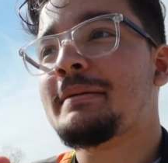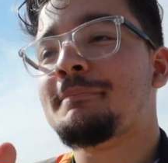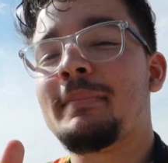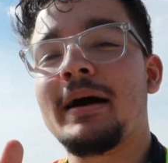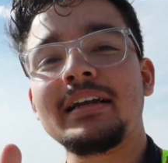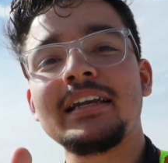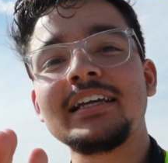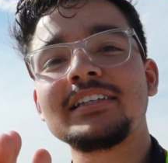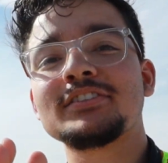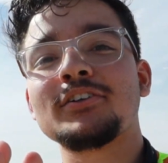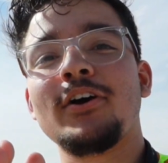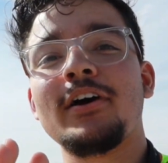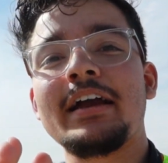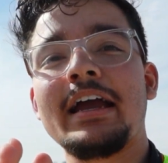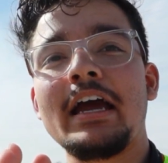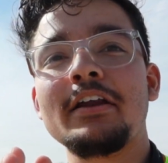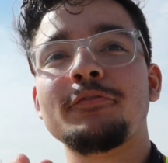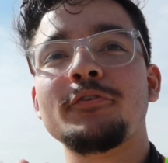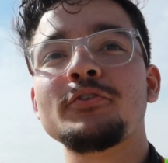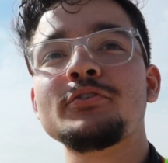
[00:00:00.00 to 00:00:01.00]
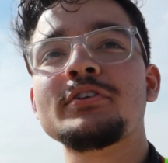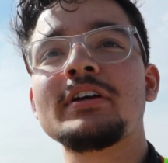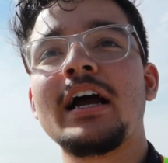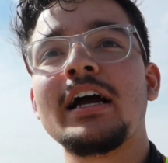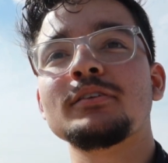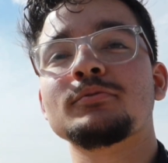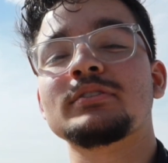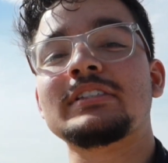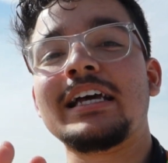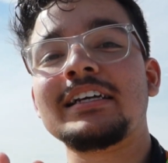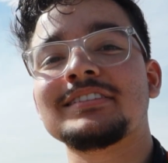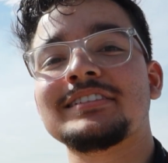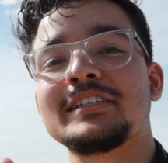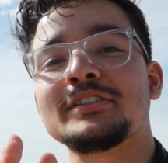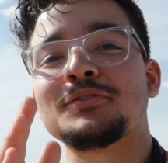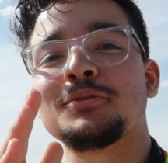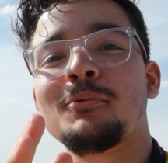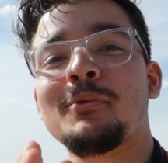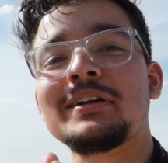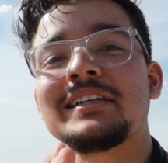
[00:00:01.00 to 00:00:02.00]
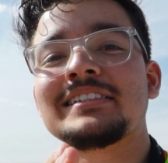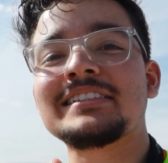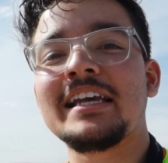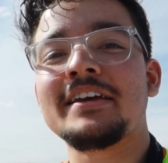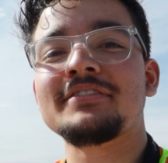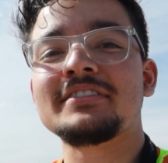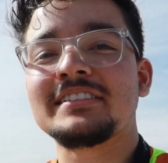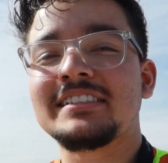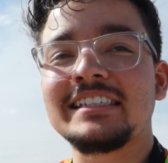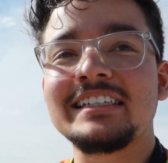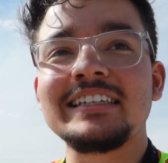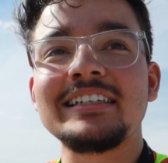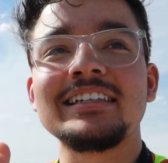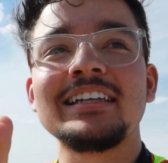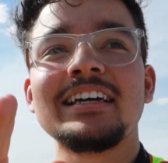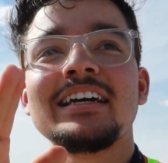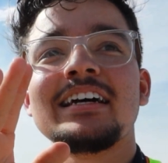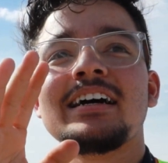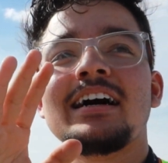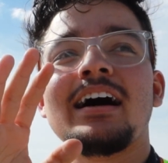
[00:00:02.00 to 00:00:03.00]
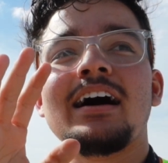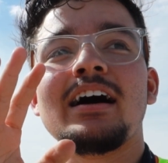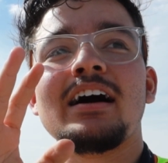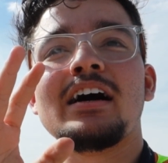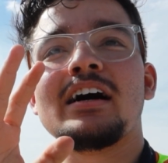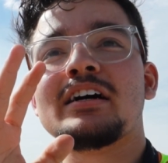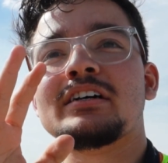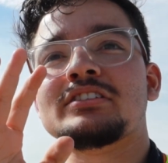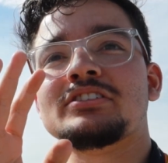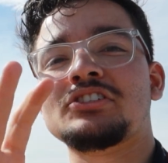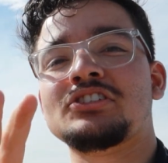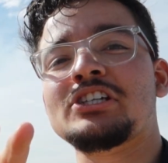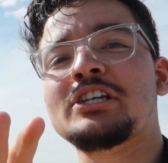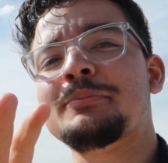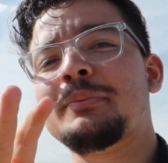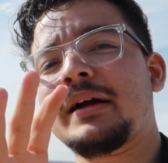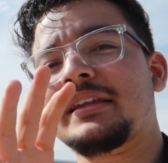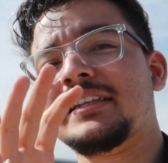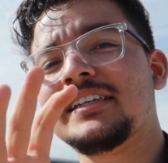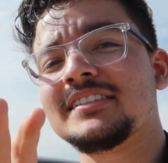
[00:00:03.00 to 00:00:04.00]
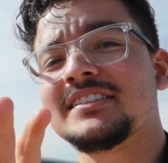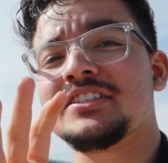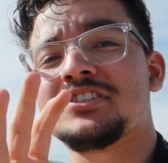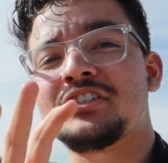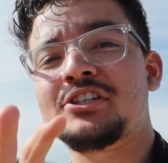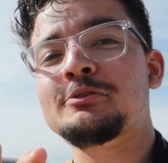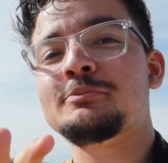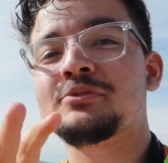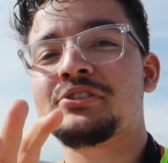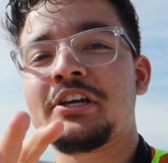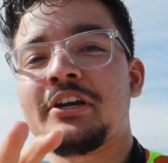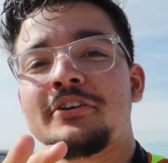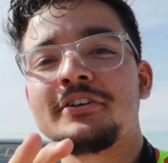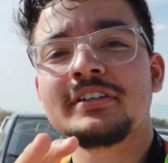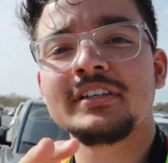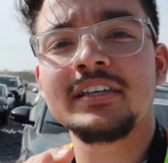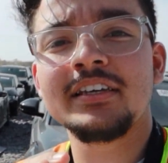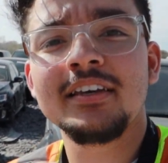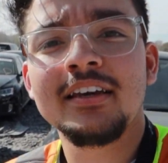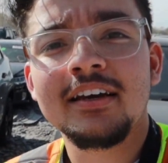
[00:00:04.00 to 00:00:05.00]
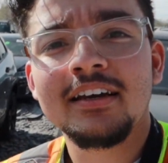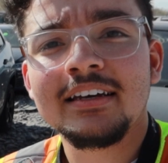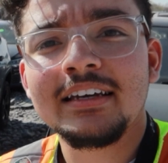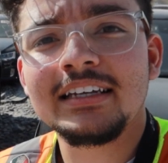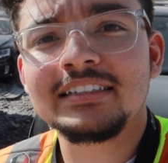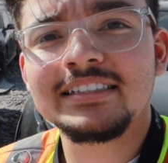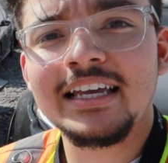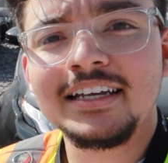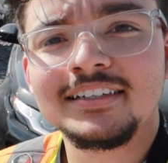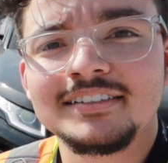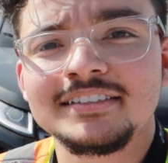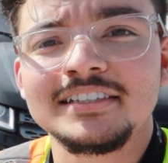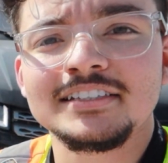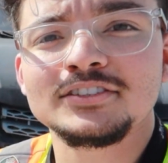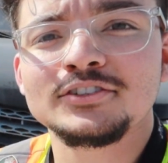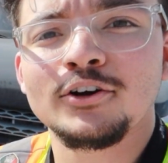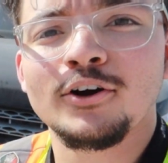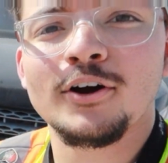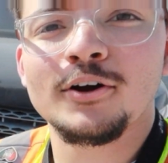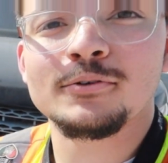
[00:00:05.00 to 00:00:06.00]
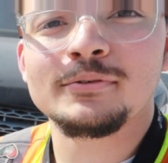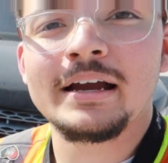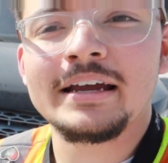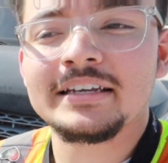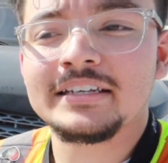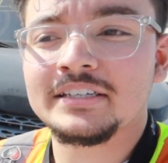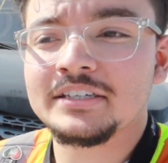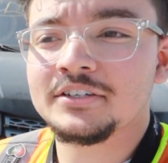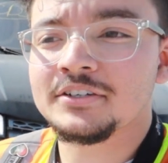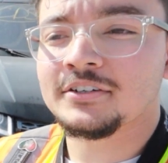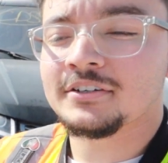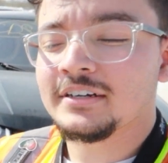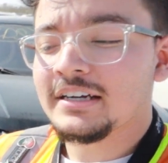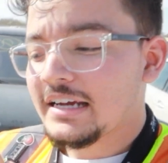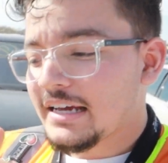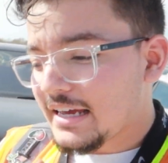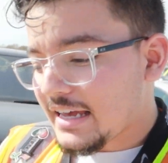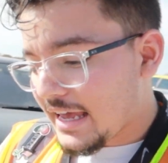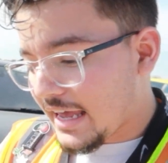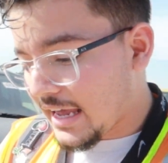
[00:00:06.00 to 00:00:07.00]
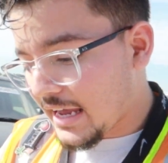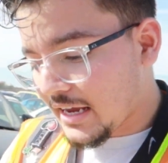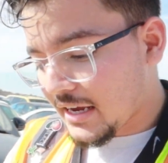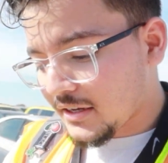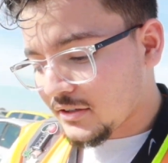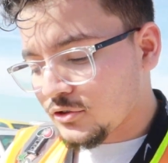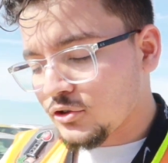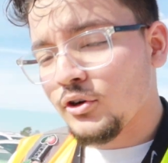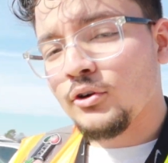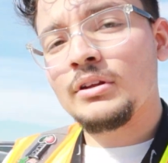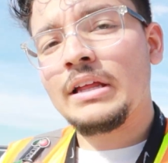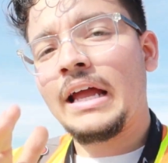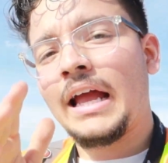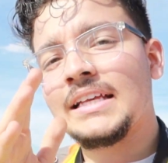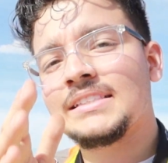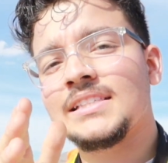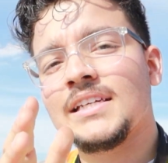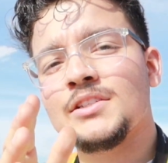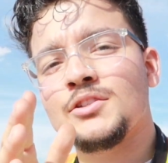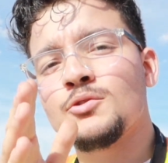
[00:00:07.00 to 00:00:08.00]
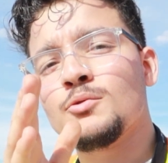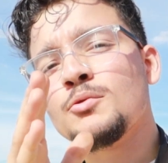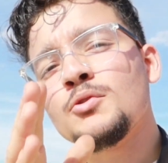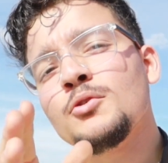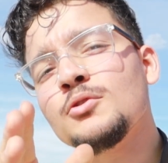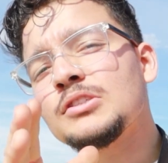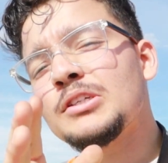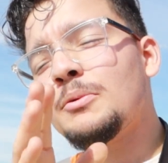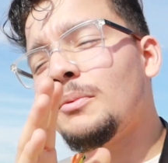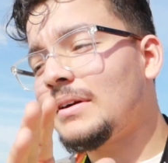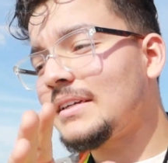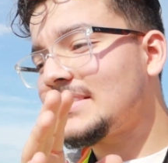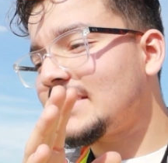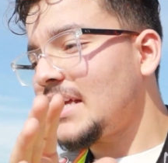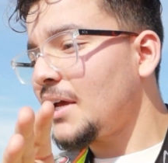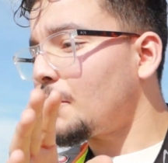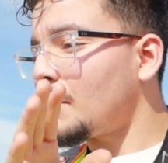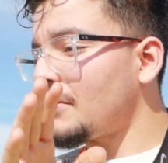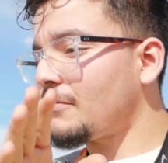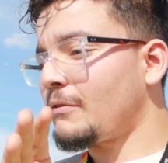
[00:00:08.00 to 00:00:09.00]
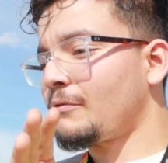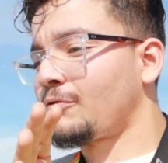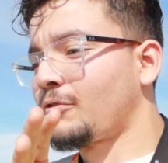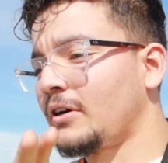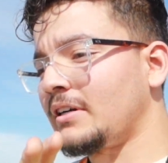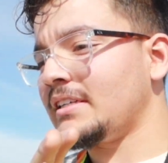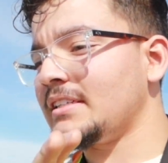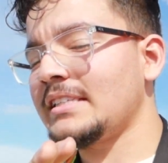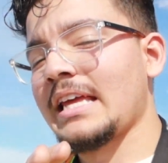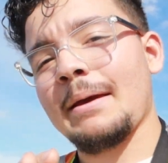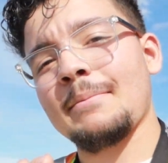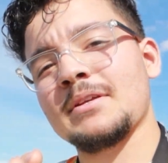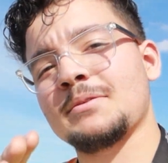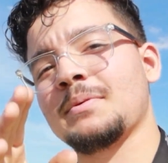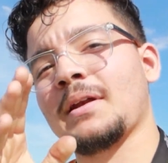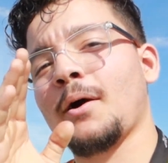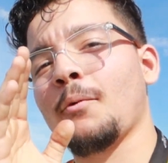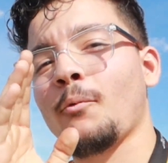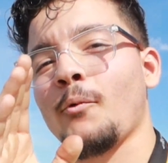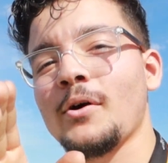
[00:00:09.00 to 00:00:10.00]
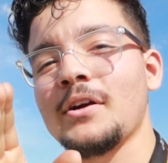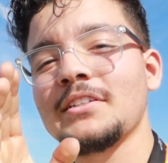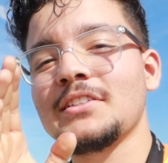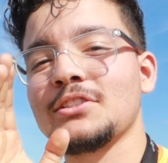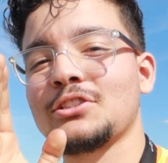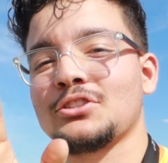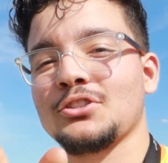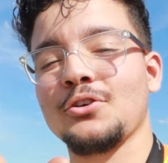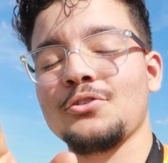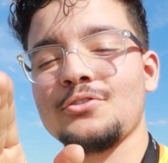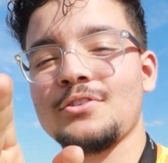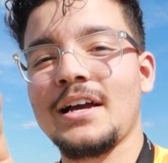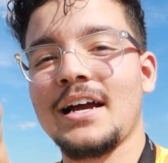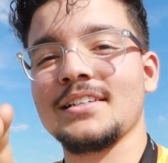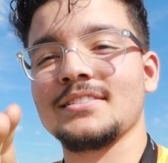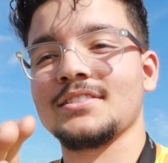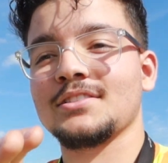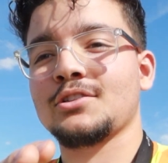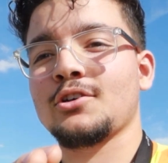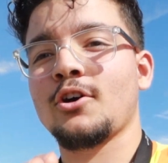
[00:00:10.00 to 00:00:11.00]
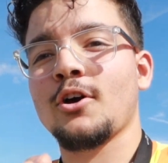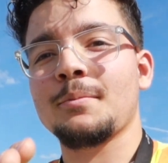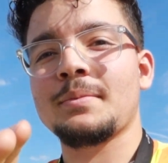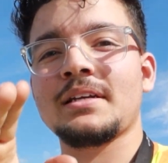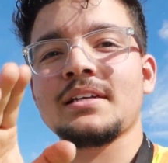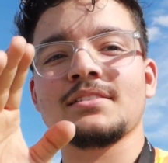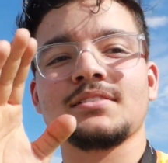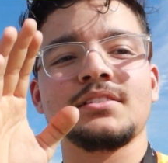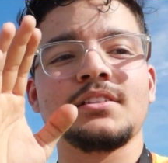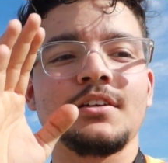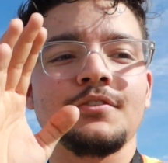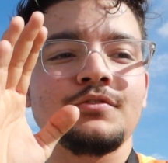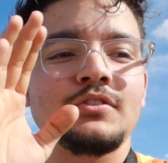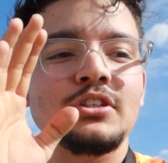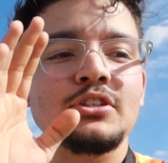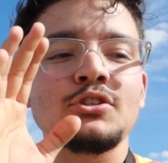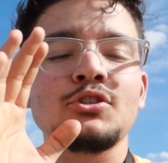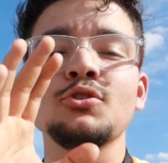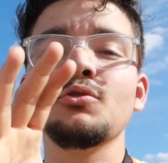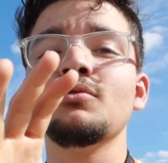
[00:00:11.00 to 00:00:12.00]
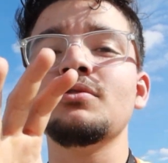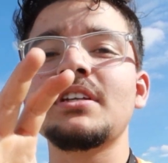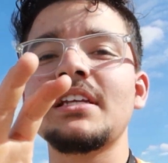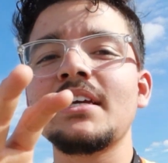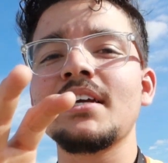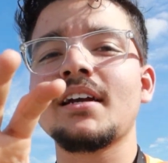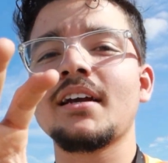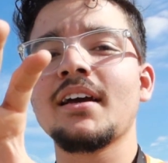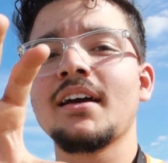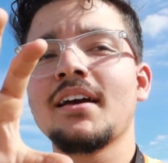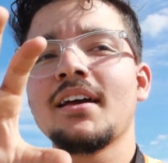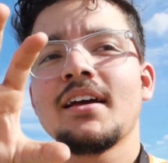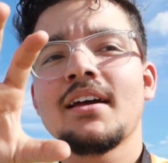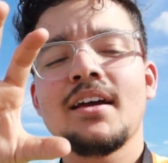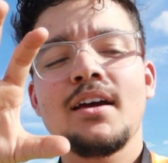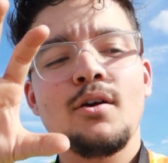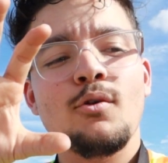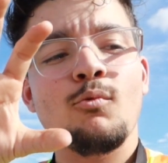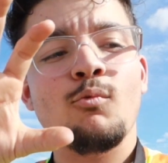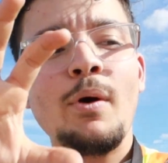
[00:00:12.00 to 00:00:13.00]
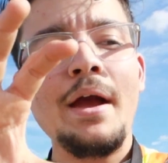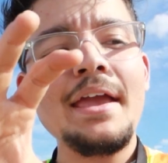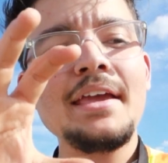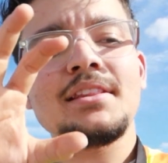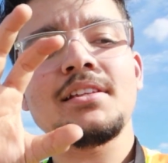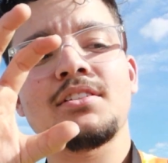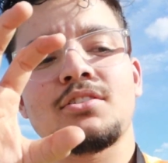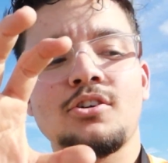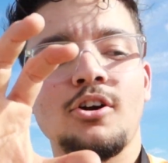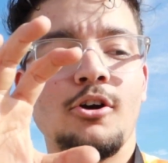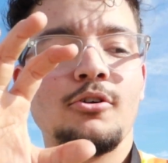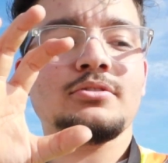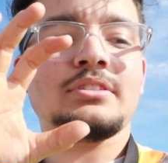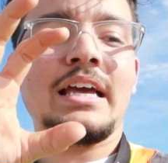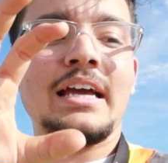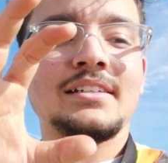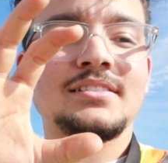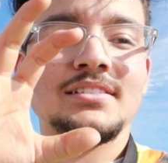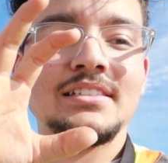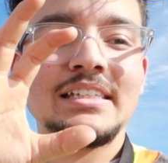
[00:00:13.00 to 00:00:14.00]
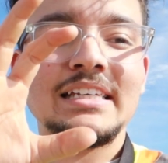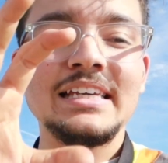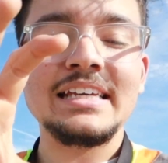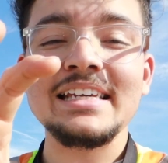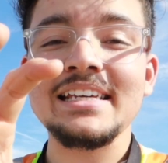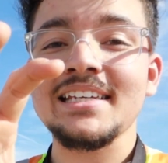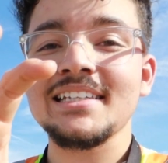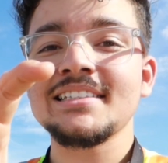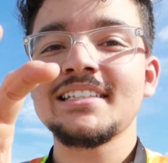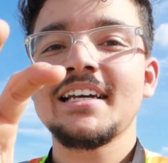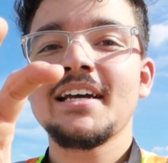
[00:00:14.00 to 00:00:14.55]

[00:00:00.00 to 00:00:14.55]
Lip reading: My next car I had for you guys was actually a 2017 Jeep. I think it's a Jeep Cherokee. It's actually this car right here. And, you know, like I said, you usually want to stay away from front end damage, but I wanted to show you guys this car because of the unique way this car was actually hit.